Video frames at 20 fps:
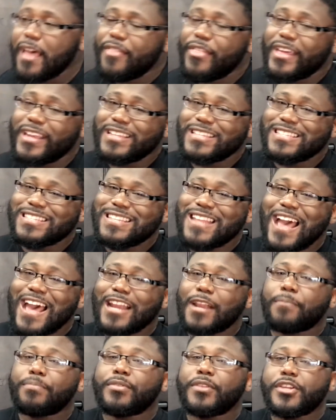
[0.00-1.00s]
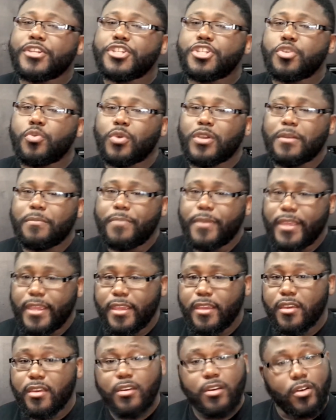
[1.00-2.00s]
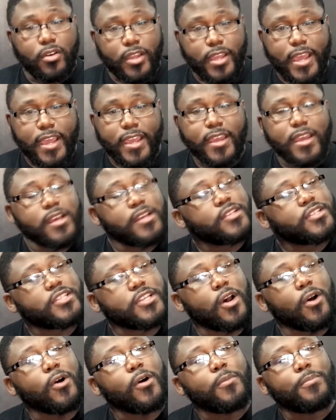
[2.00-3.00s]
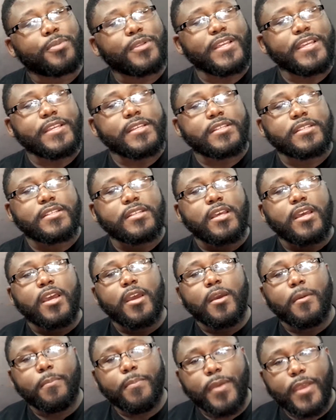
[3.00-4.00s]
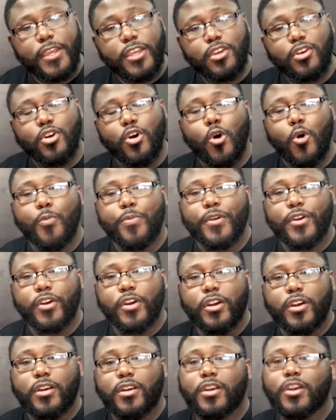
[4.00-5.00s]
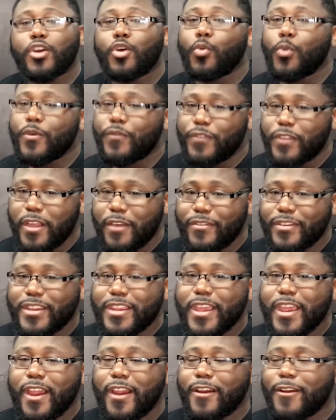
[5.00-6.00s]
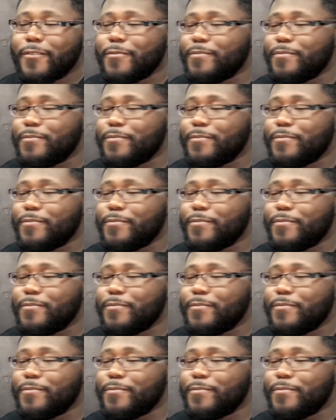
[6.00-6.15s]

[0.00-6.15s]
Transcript: That is not a place you want to be, okay? So please pick your opener with love and care.